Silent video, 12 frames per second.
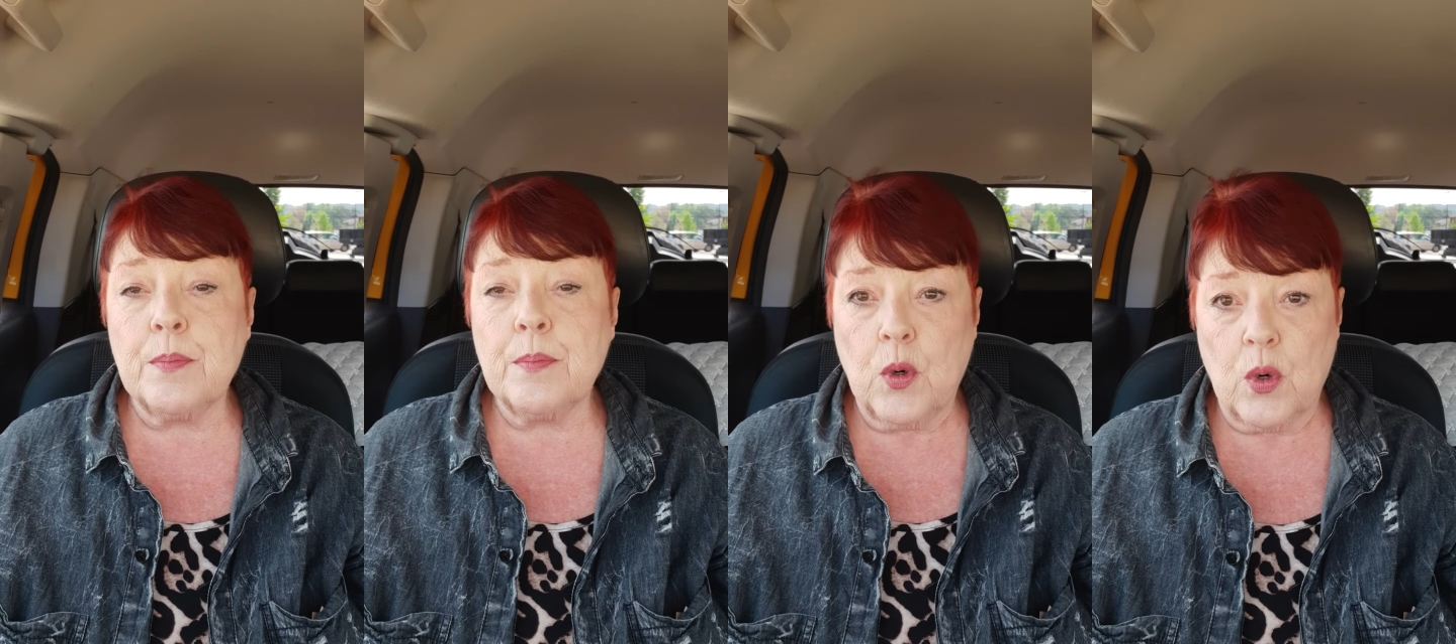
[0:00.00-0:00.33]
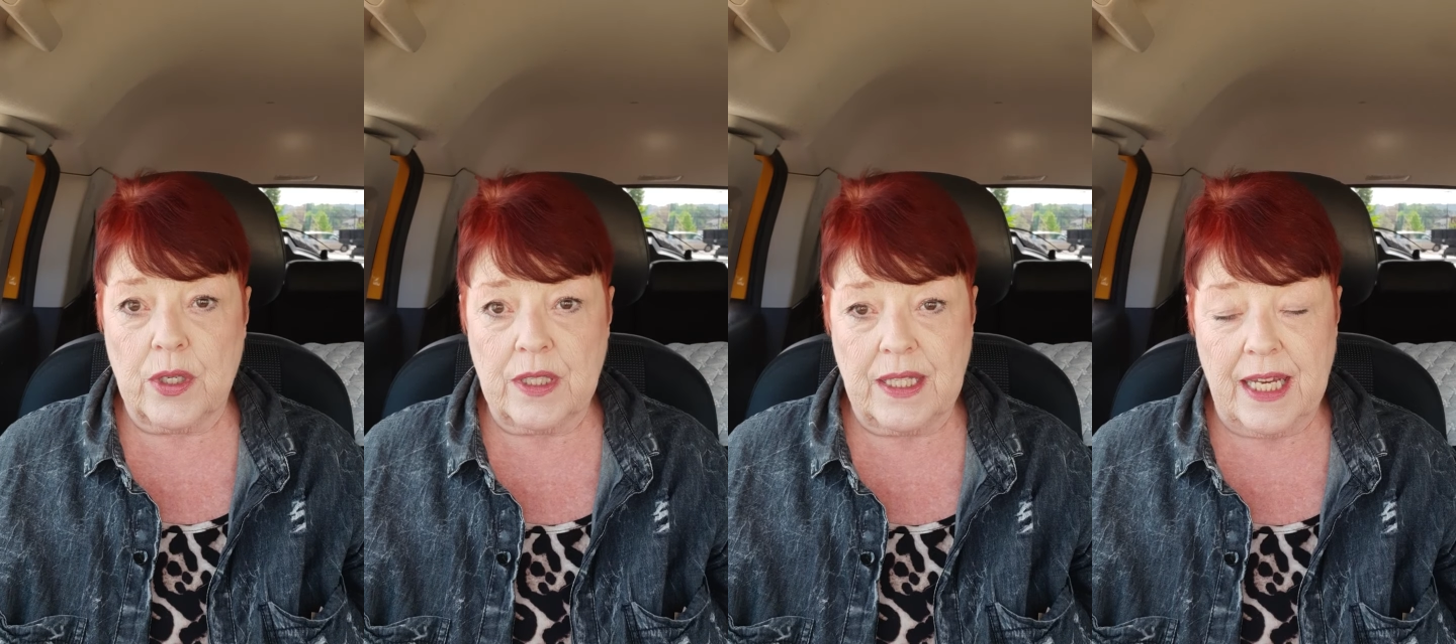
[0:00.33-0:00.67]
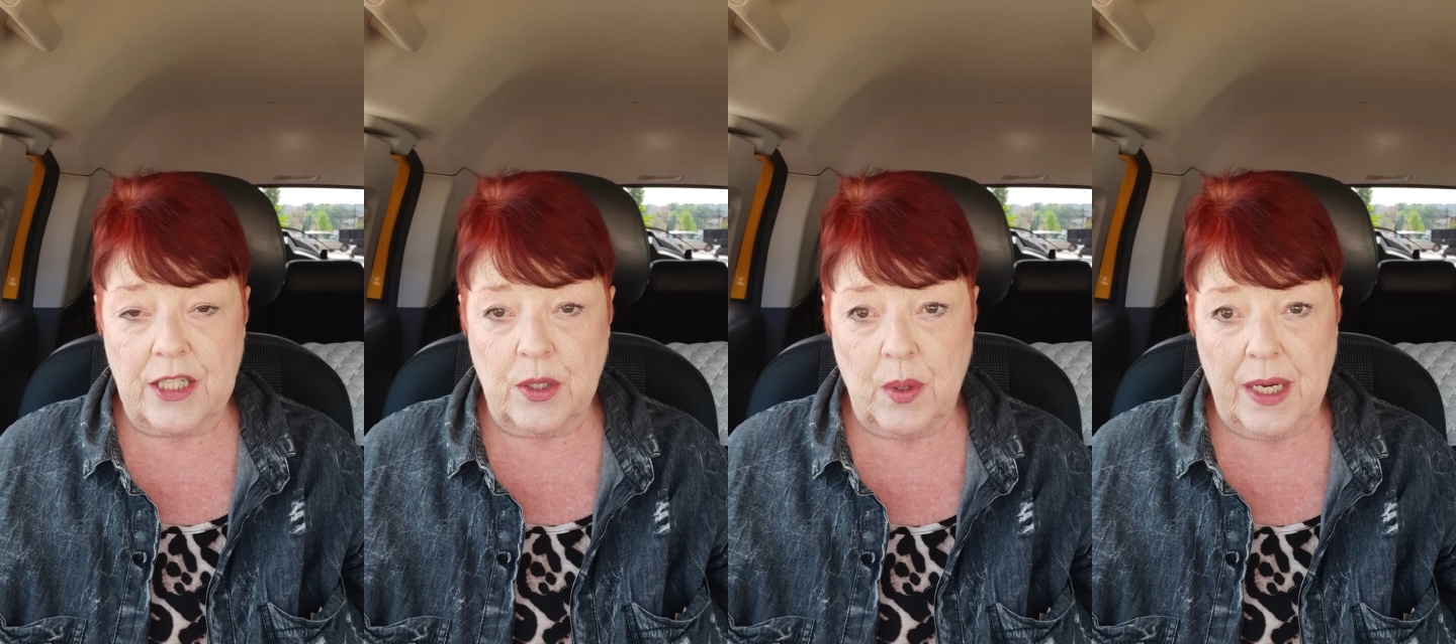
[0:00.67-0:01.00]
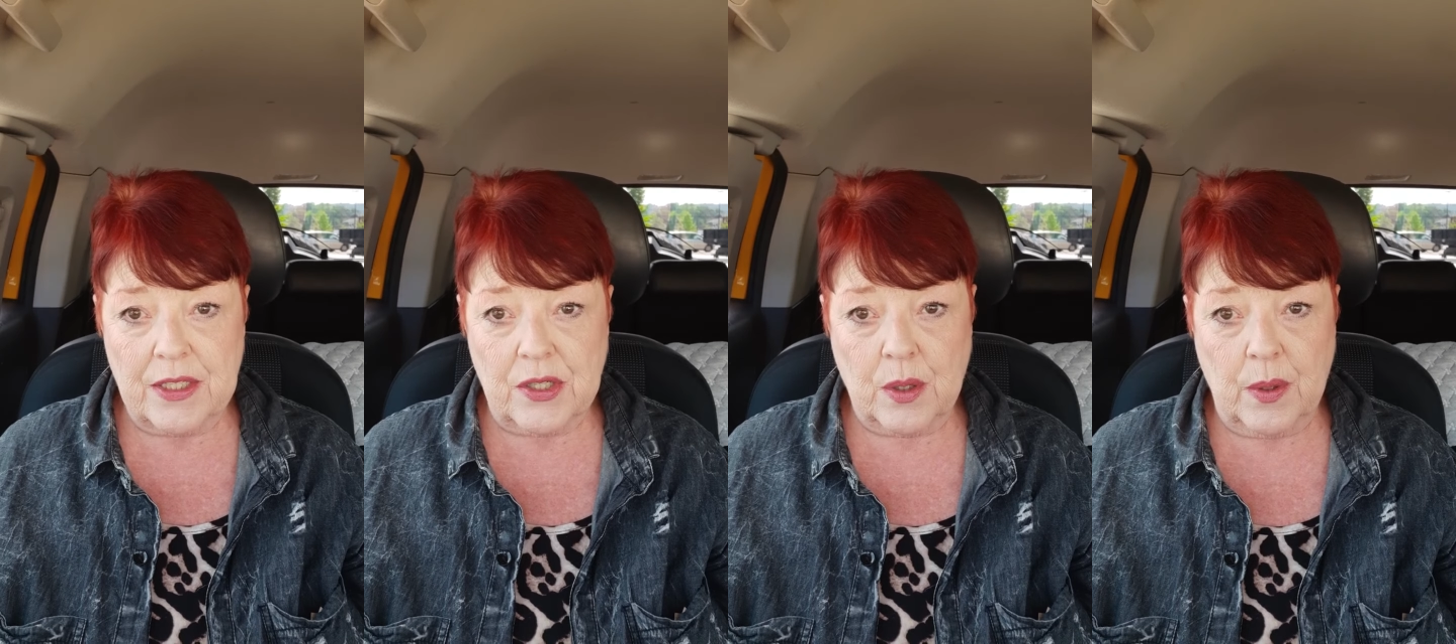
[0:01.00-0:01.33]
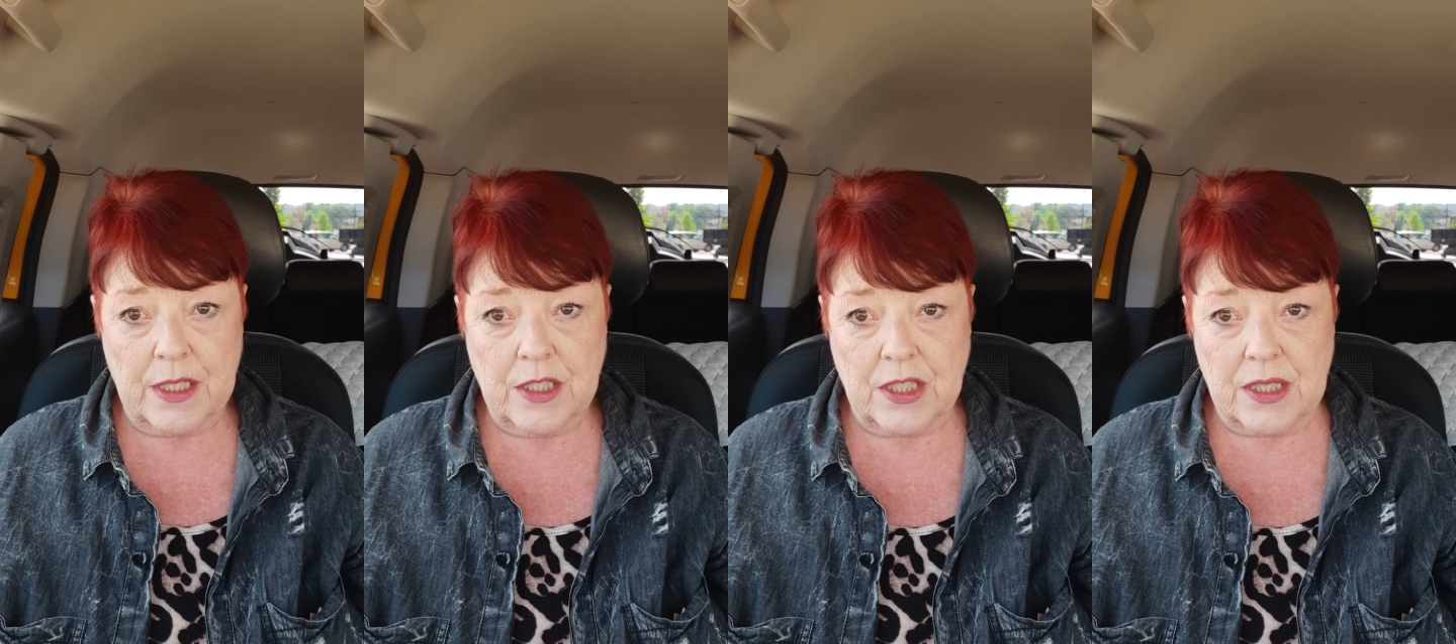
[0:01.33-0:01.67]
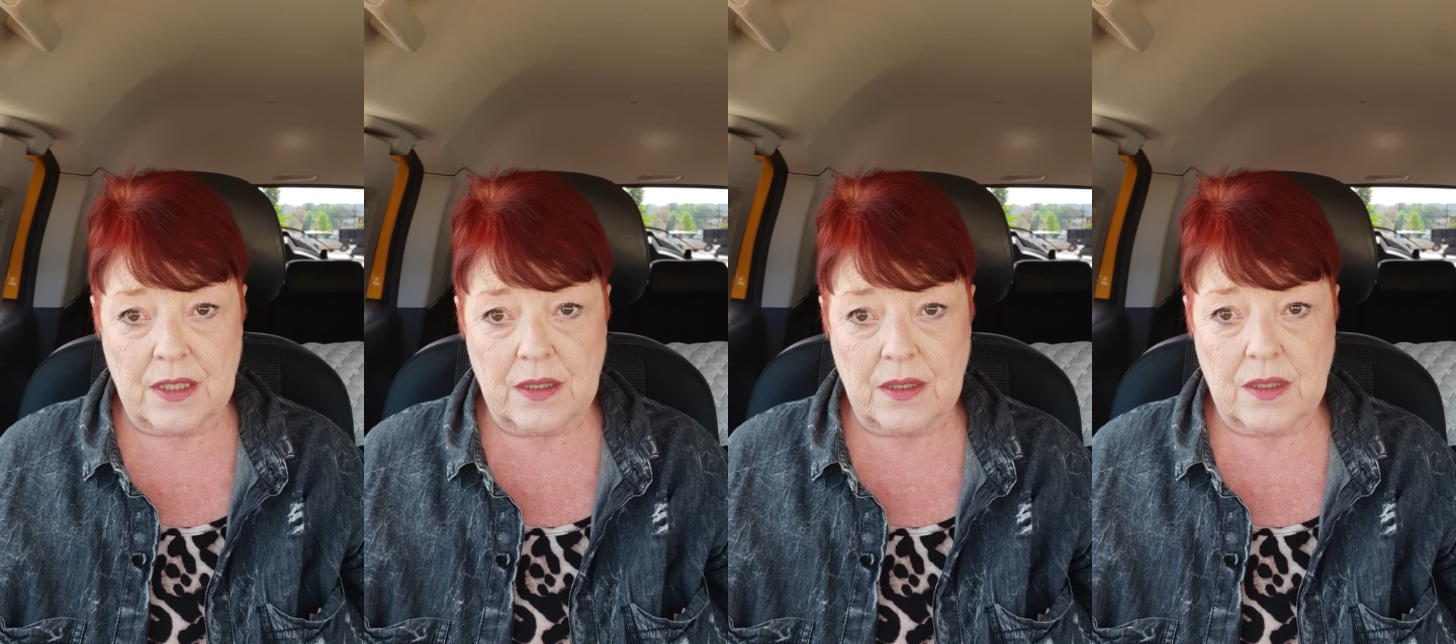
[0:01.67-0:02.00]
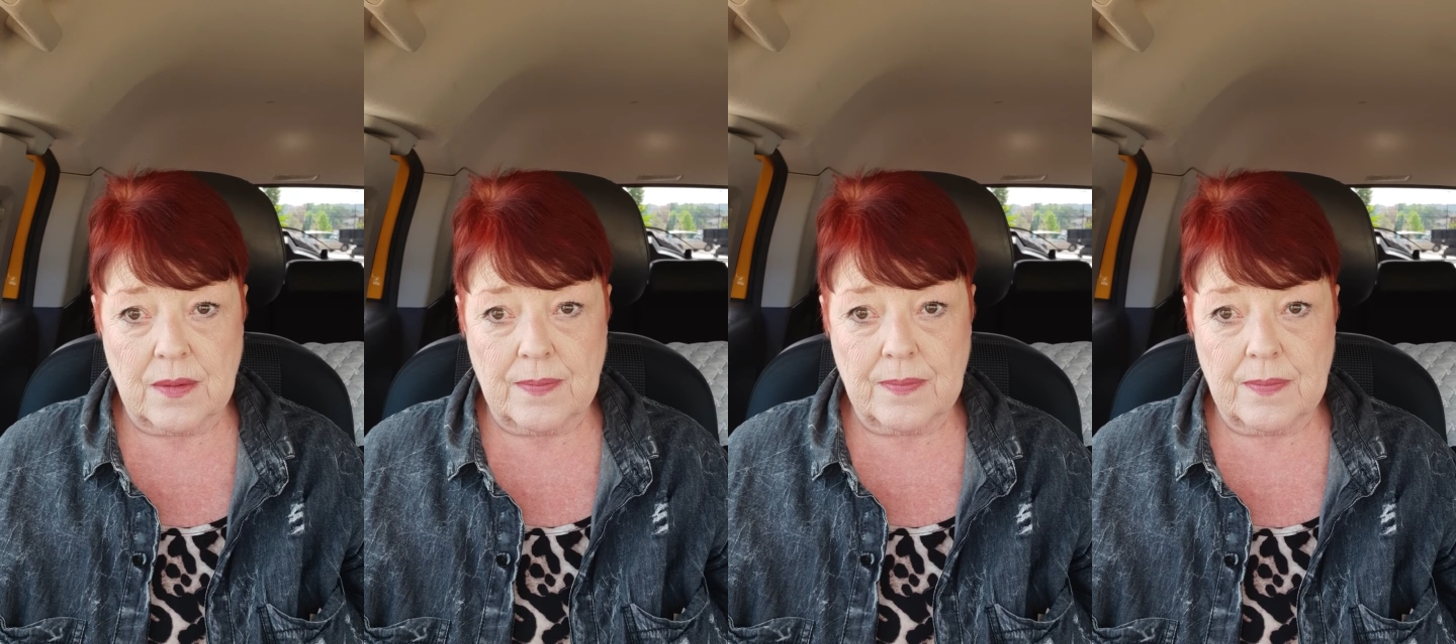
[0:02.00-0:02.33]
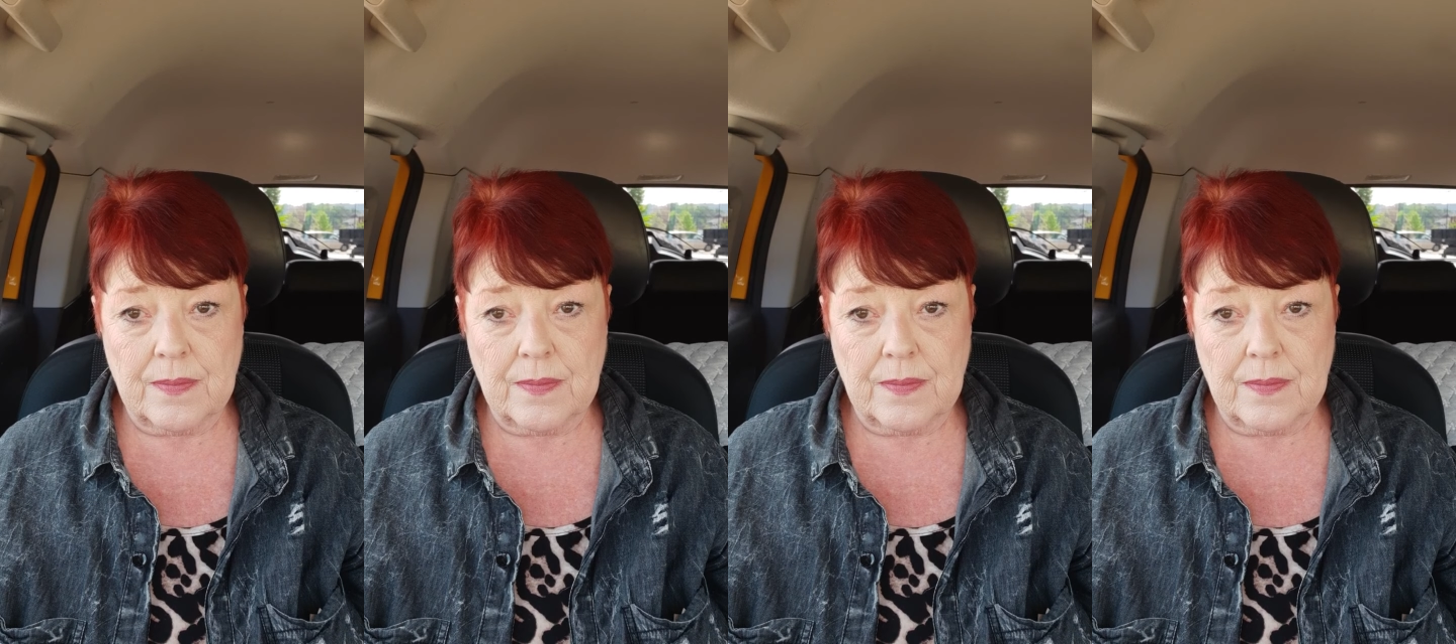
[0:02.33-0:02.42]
important that you ask questions.